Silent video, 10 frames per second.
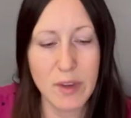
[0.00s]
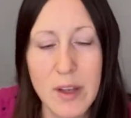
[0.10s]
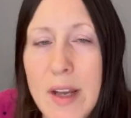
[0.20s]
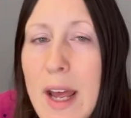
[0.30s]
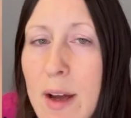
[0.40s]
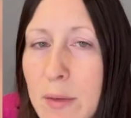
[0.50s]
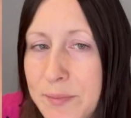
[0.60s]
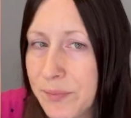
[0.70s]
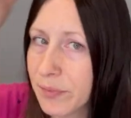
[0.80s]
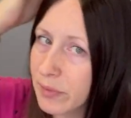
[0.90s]
I'm
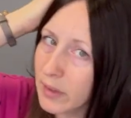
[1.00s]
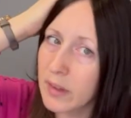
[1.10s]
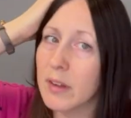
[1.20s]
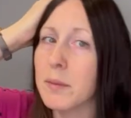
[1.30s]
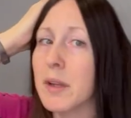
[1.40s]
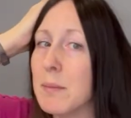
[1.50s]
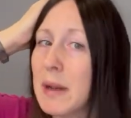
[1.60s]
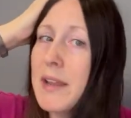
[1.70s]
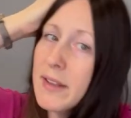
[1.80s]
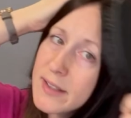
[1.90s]
going to
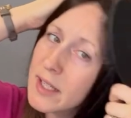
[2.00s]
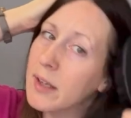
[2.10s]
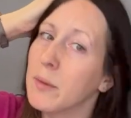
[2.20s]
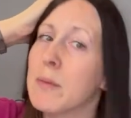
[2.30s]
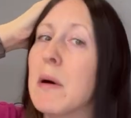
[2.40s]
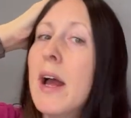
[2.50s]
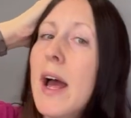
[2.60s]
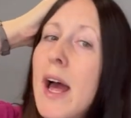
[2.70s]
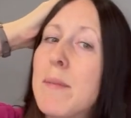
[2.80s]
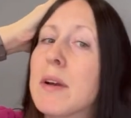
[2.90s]
blend this in with my
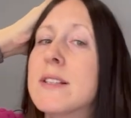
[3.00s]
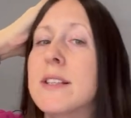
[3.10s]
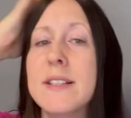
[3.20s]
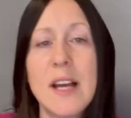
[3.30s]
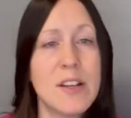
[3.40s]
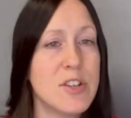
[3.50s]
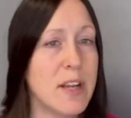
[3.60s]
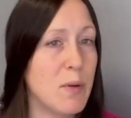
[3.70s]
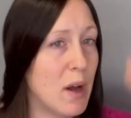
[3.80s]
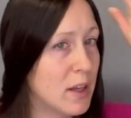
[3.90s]
hair because this is actually
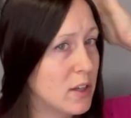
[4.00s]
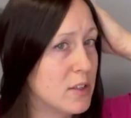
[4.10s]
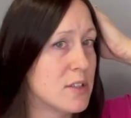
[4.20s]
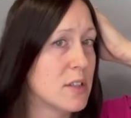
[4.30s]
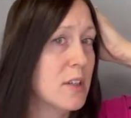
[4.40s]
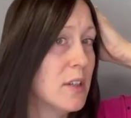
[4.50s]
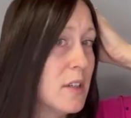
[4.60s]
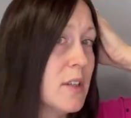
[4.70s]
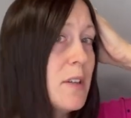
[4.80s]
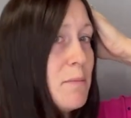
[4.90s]
quite a good
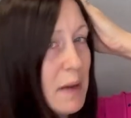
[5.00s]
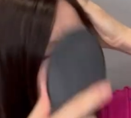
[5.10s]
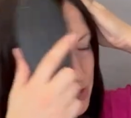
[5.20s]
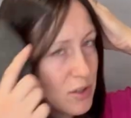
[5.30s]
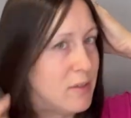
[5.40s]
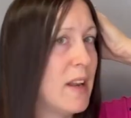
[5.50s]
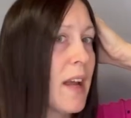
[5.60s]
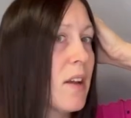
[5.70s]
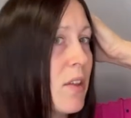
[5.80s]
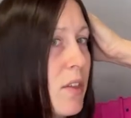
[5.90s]
match of
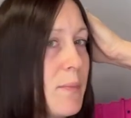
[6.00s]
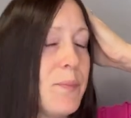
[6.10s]
length.